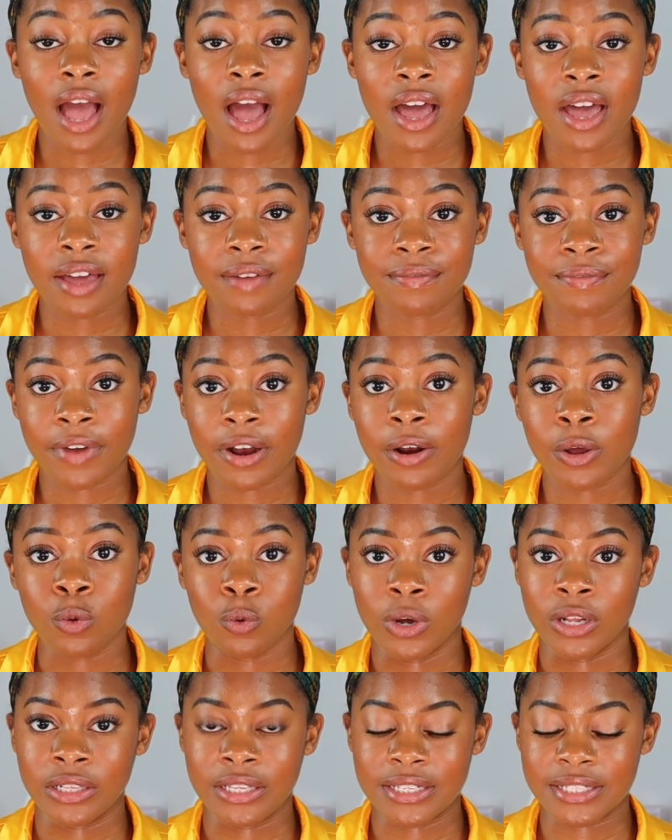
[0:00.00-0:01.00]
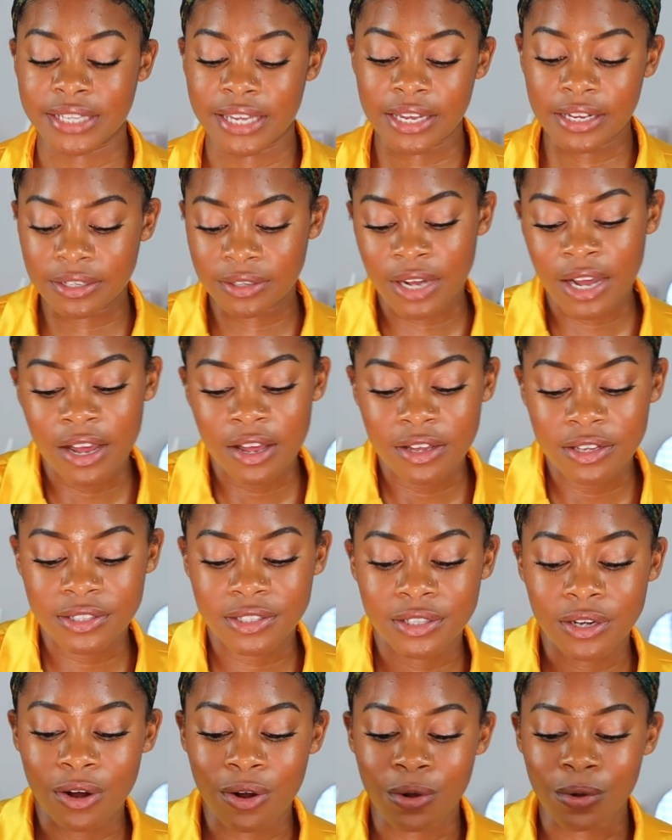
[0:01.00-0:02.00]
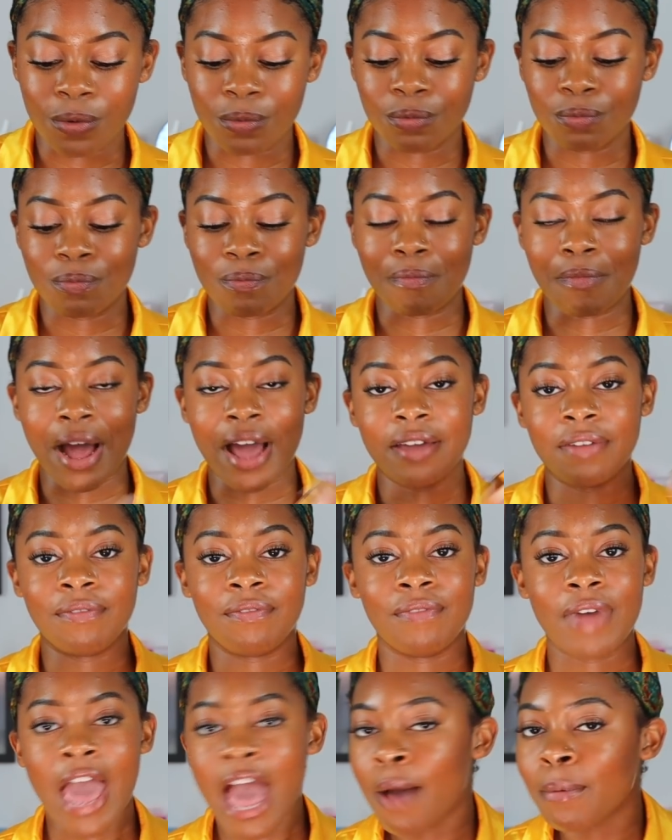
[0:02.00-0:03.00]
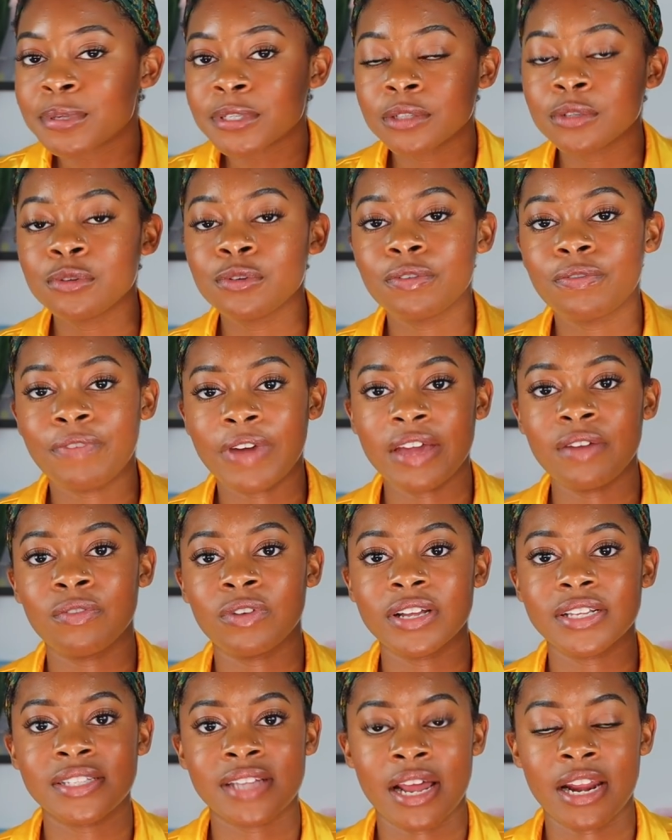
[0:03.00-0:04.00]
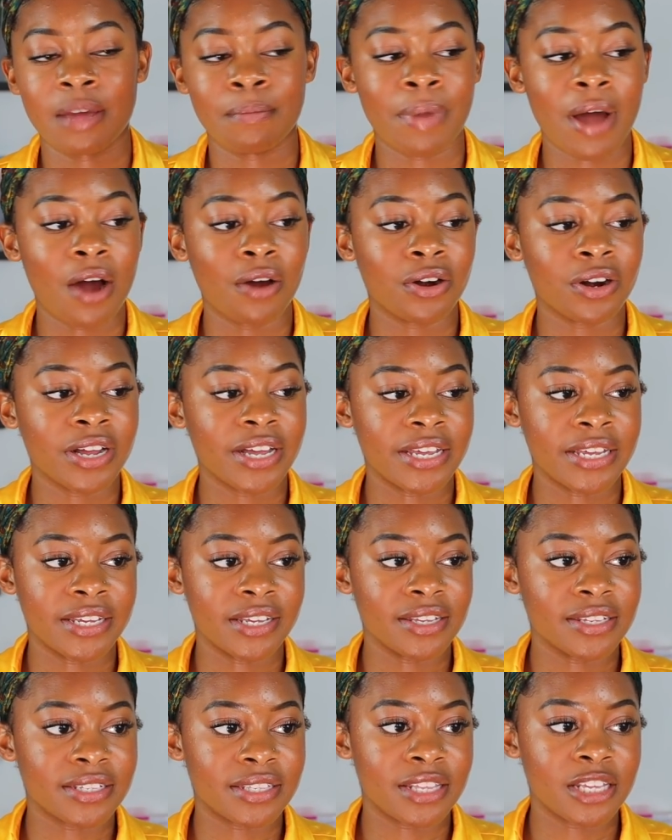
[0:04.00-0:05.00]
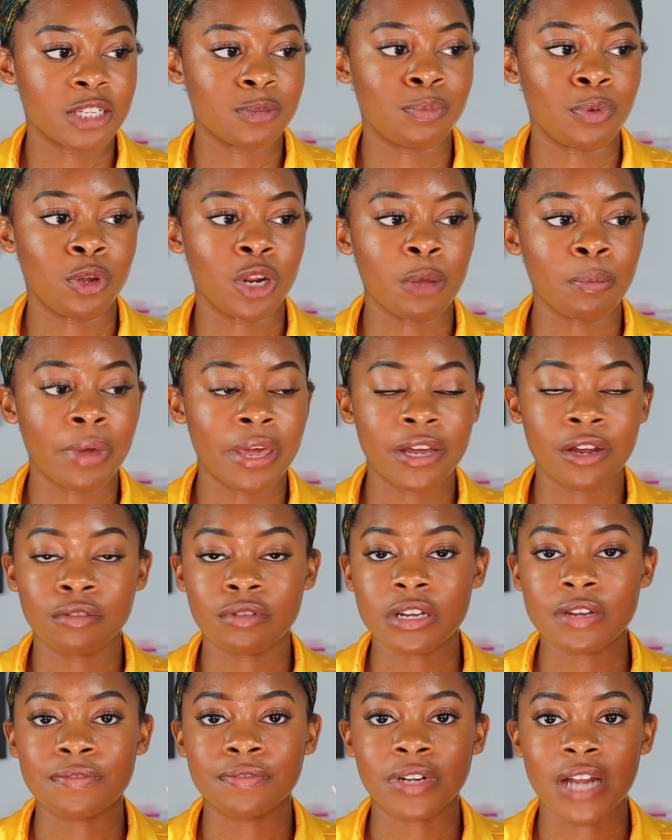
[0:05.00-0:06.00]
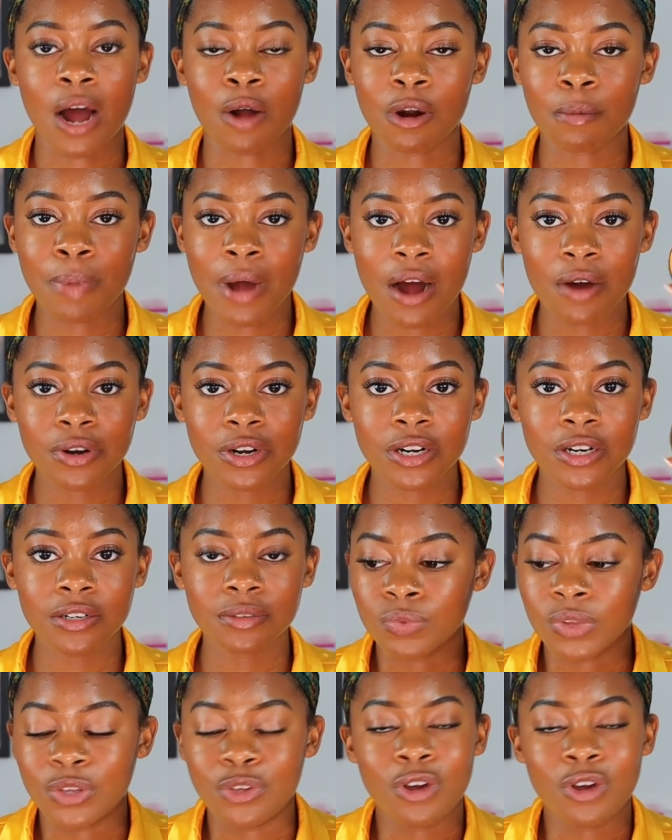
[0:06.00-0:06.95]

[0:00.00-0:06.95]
I have very oily skin. So my absolute favorite setting powder is this Beauty Bakery Flower Powder.